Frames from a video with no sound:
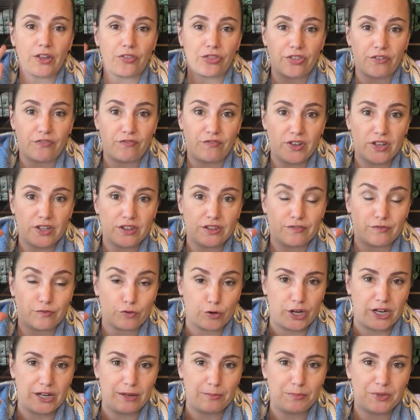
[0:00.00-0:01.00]
get the fifth
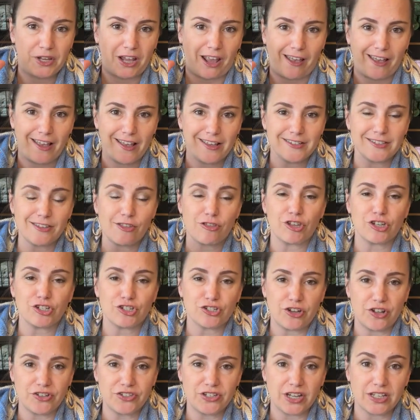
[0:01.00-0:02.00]
free because
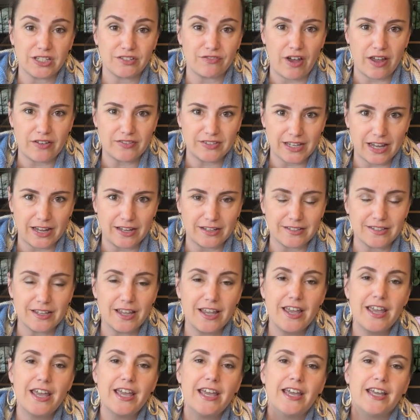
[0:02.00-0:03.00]
this shawl takes five skeins.